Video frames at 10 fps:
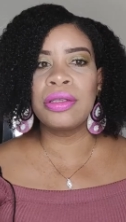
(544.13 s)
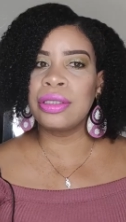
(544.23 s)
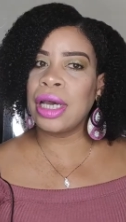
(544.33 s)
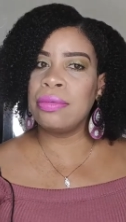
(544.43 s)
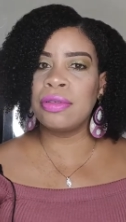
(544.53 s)

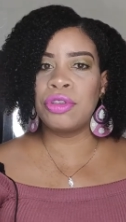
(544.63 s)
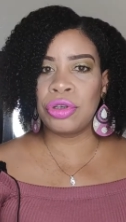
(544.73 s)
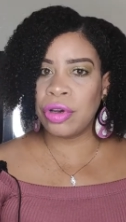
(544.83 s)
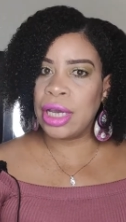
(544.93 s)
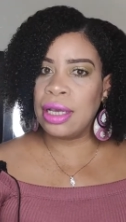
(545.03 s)
types of
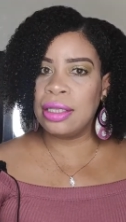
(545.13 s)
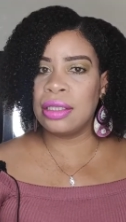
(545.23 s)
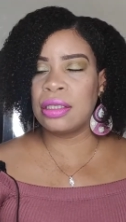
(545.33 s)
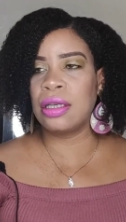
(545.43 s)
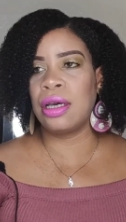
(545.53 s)

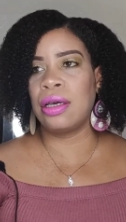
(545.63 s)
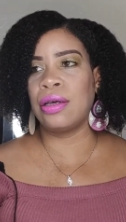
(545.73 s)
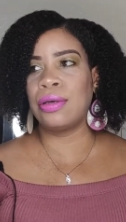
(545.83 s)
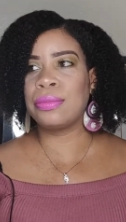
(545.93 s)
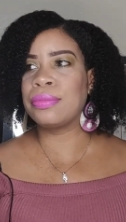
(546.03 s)
trends,
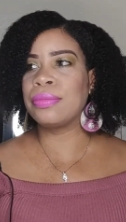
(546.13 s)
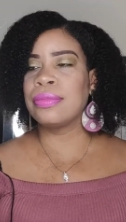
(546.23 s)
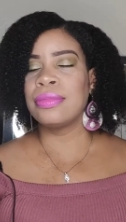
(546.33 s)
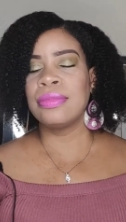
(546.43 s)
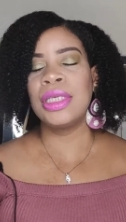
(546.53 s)
um,
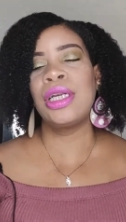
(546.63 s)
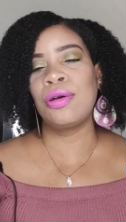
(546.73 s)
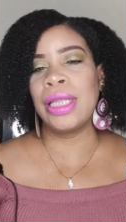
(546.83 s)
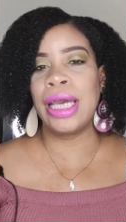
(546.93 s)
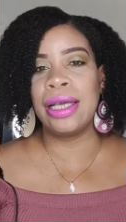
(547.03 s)
you know,
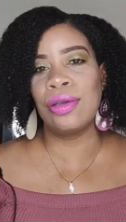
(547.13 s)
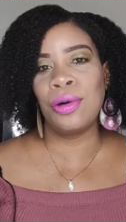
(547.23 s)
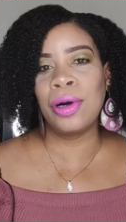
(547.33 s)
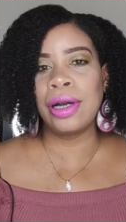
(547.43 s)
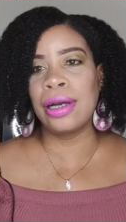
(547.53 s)
that
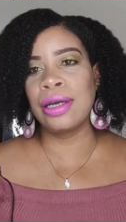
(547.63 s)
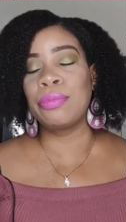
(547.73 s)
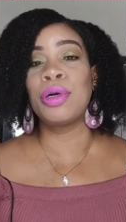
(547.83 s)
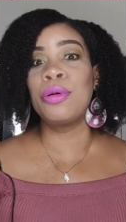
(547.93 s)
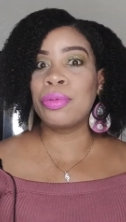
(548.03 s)
are
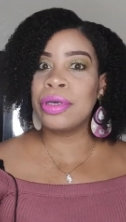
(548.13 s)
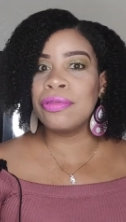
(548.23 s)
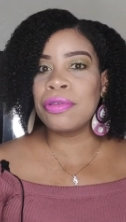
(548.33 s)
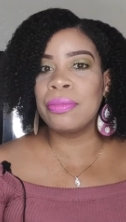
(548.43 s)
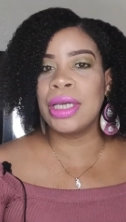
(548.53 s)
appropriate
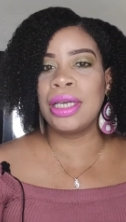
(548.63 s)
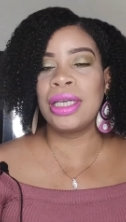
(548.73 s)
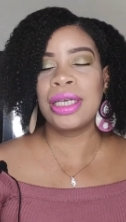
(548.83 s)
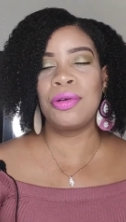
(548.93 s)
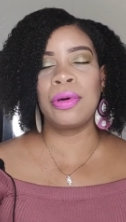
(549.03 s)
for
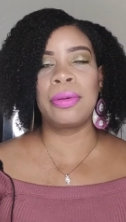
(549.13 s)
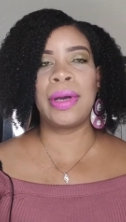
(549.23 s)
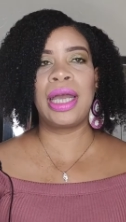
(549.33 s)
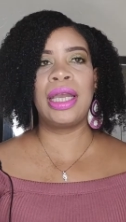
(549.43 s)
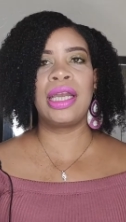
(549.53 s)
me, a woman
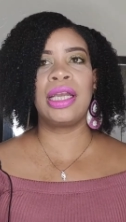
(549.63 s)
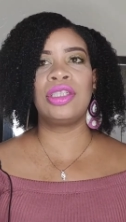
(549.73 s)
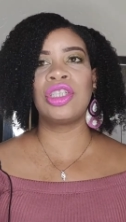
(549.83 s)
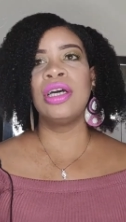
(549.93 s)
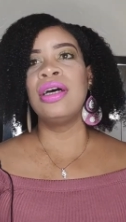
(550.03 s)
my
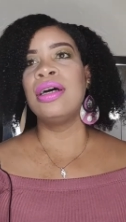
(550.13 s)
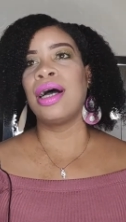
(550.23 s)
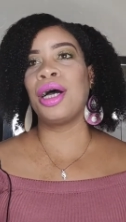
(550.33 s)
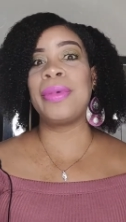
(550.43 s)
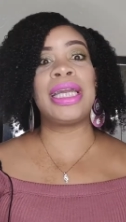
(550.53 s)
age.
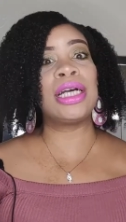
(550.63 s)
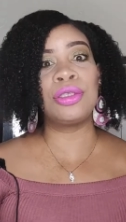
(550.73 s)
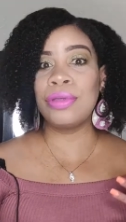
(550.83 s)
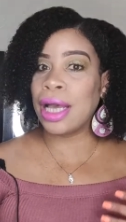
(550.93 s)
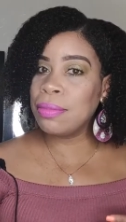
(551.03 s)
Um, and I
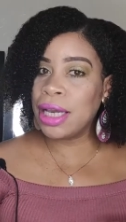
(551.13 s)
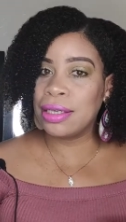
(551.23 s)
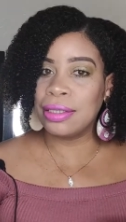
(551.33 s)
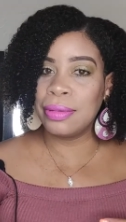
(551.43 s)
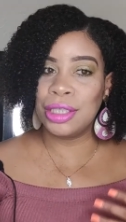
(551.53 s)
do like
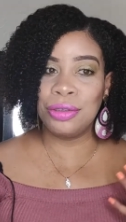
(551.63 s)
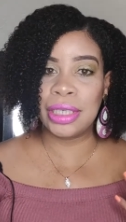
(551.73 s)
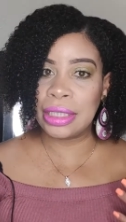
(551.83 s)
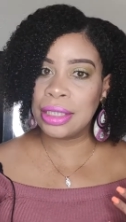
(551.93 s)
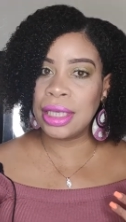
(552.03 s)
makeup, as you
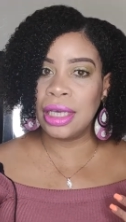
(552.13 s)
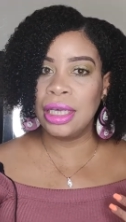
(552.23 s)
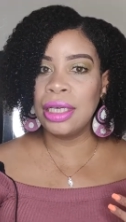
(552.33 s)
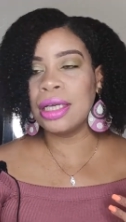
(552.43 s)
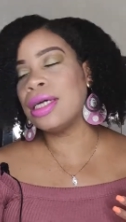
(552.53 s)
can
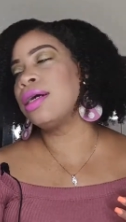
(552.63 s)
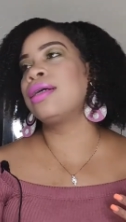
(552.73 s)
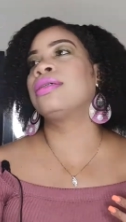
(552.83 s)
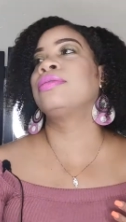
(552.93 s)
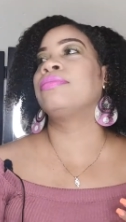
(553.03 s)
see.
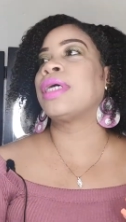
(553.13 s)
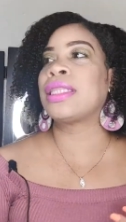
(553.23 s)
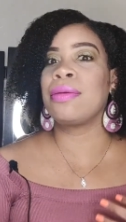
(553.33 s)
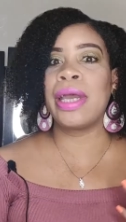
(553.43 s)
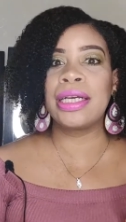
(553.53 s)
Um, I
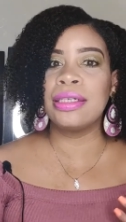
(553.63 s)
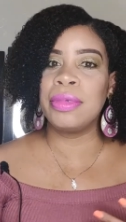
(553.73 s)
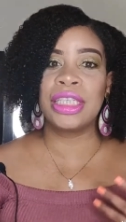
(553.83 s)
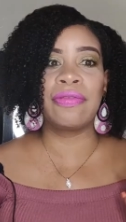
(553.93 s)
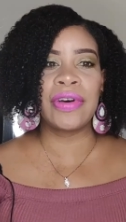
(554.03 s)
think makeup
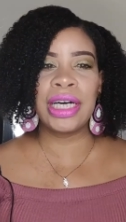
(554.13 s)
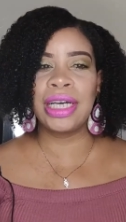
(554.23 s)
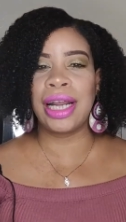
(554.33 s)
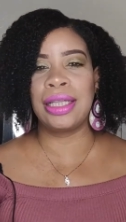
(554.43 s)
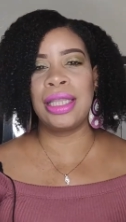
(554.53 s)
is
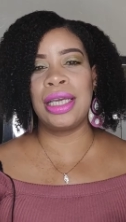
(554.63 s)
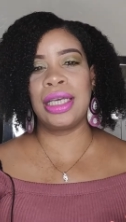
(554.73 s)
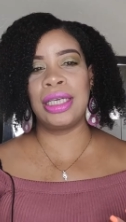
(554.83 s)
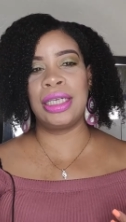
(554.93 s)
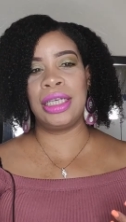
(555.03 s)
fun. I think
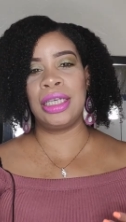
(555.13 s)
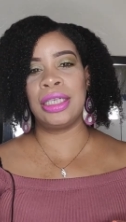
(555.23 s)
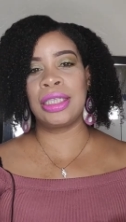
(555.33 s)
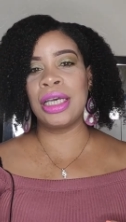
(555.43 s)
it is